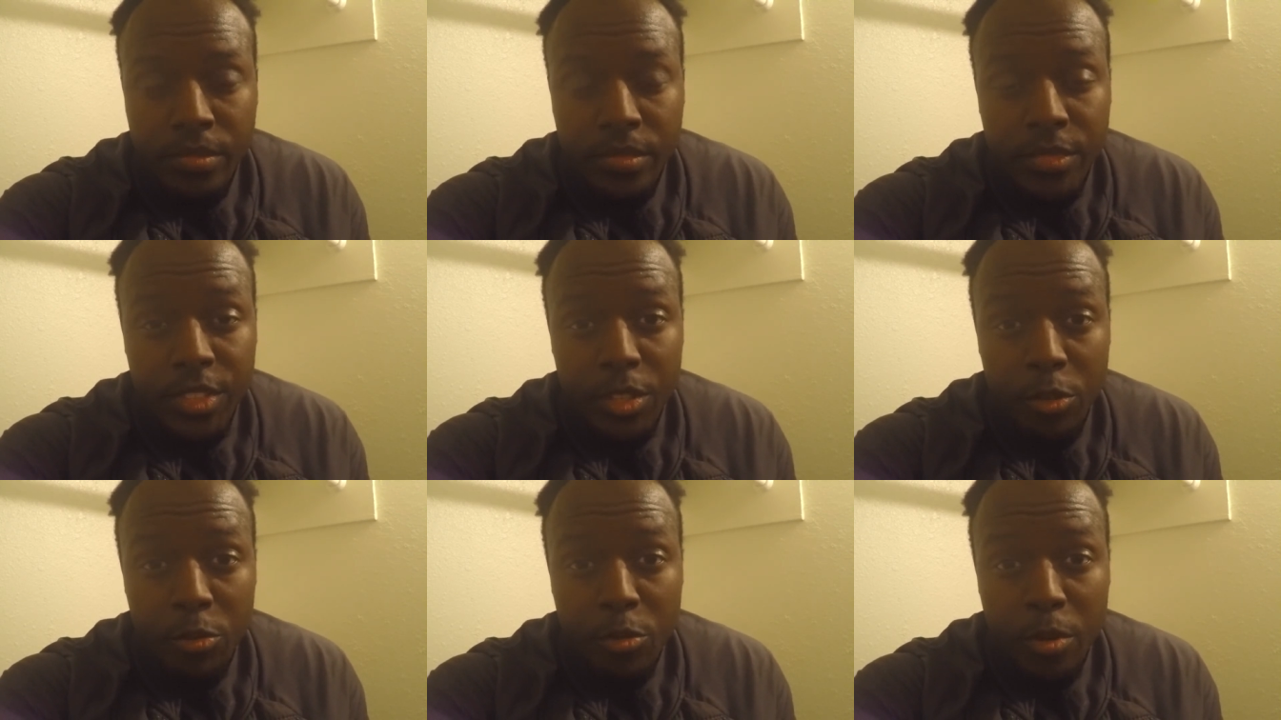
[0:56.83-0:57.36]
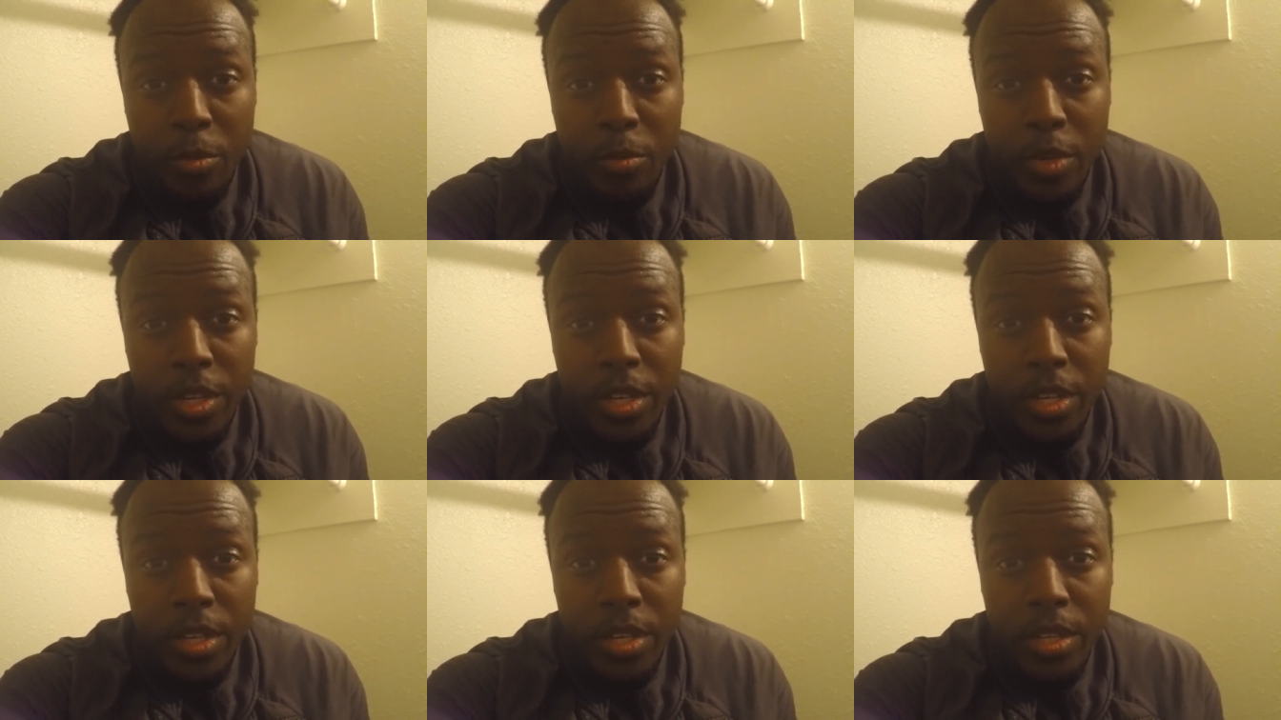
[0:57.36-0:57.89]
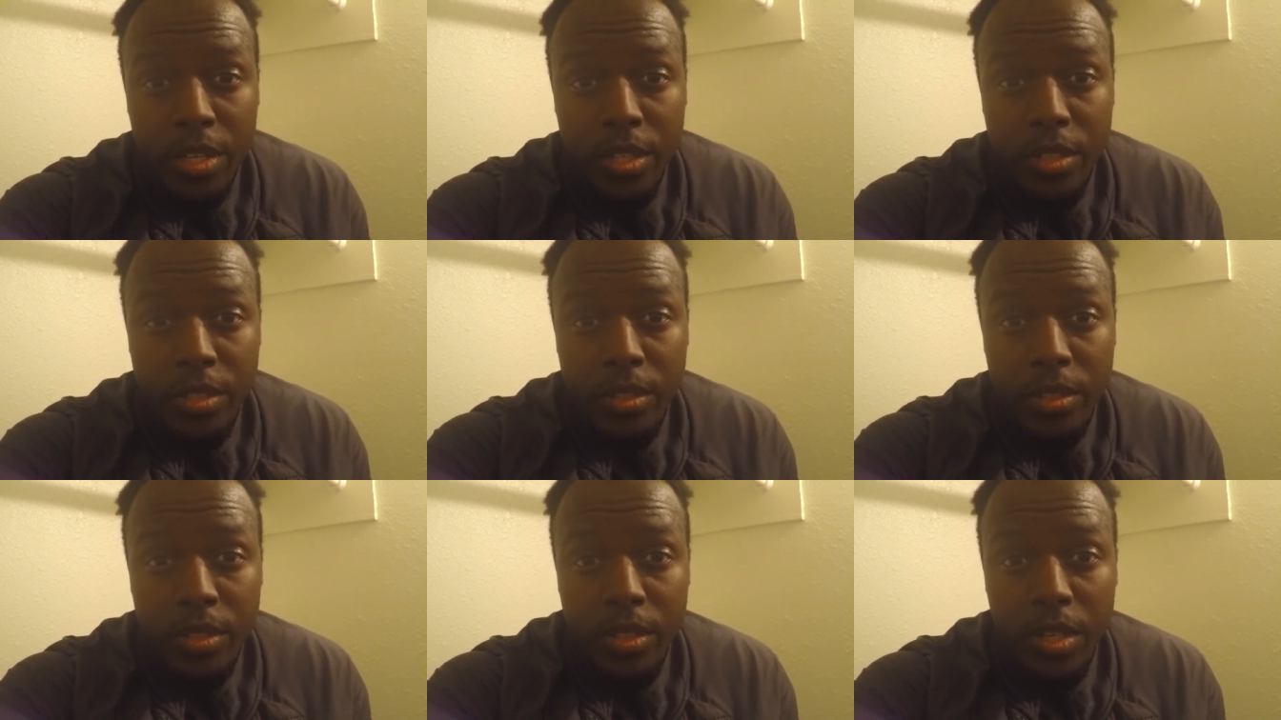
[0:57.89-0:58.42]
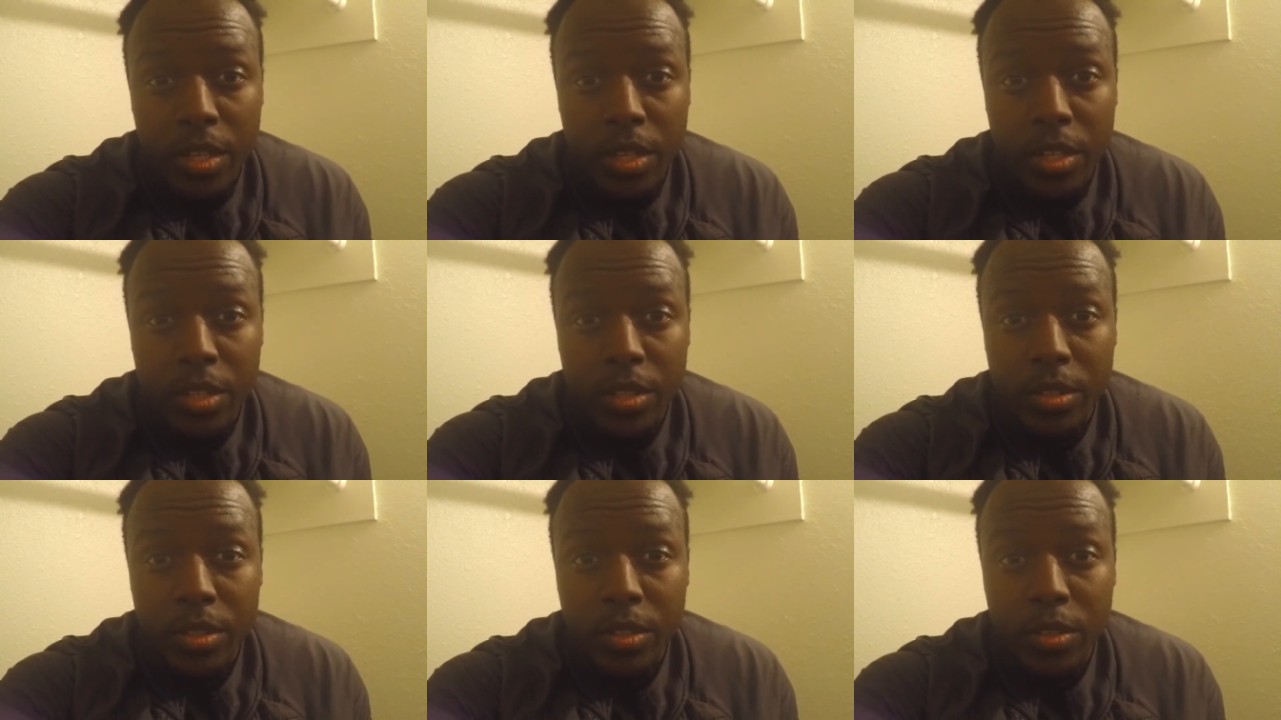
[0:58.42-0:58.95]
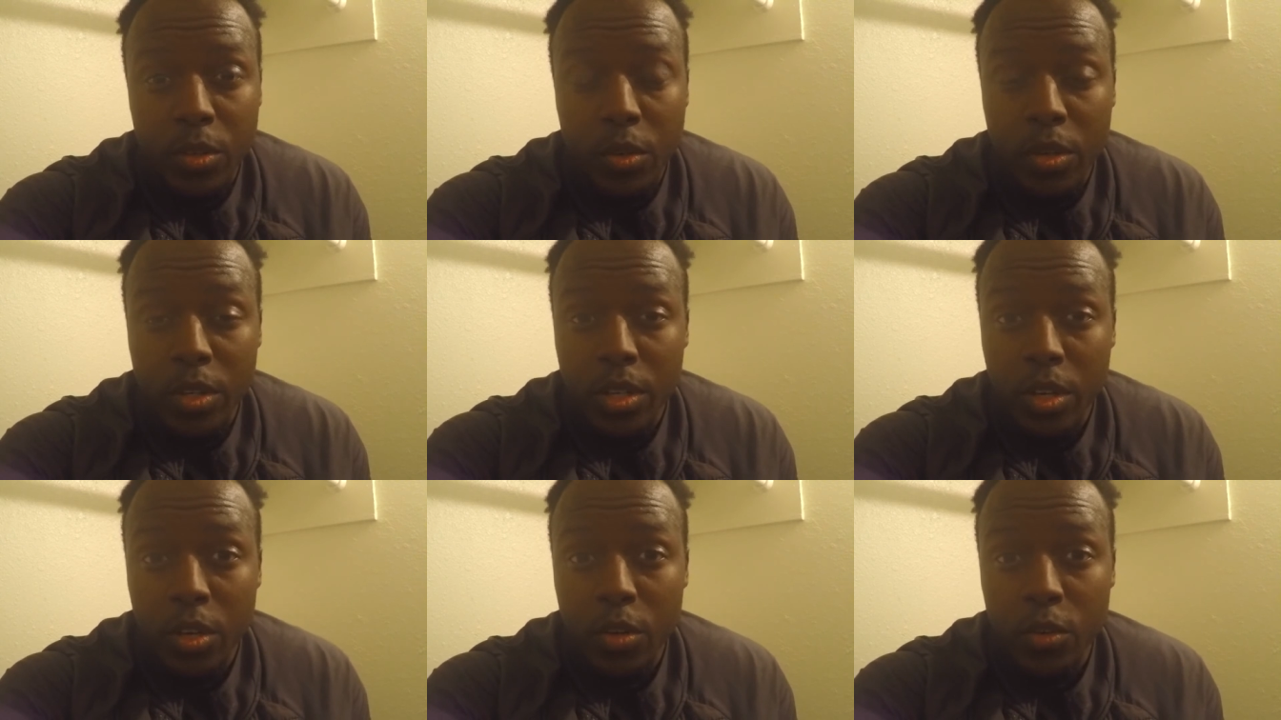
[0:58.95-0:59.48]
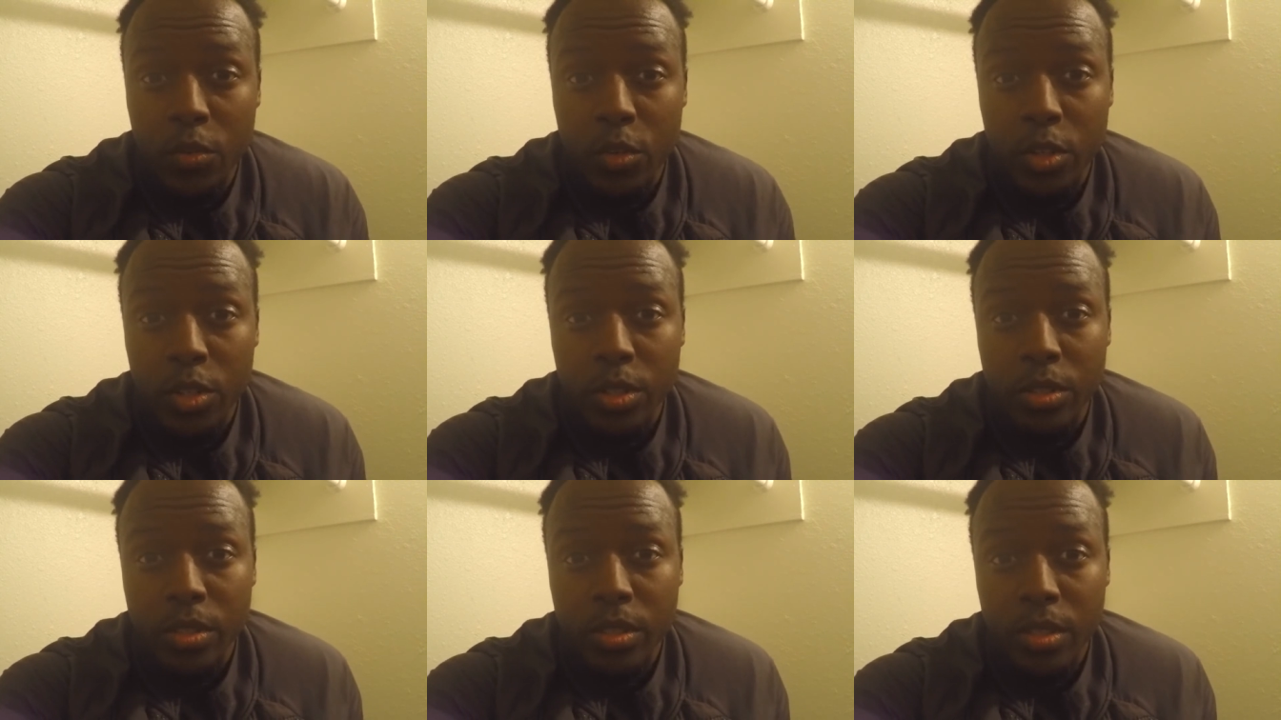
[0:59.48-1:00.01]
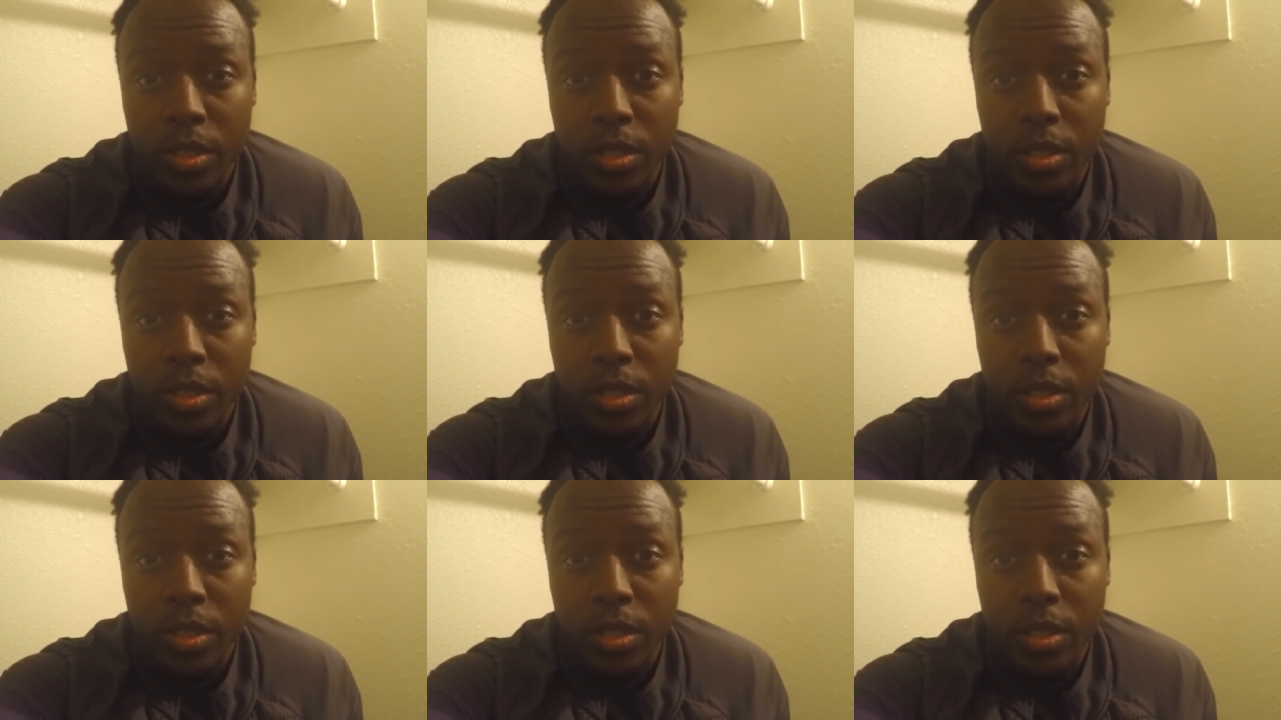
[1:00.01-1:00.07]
So when we going over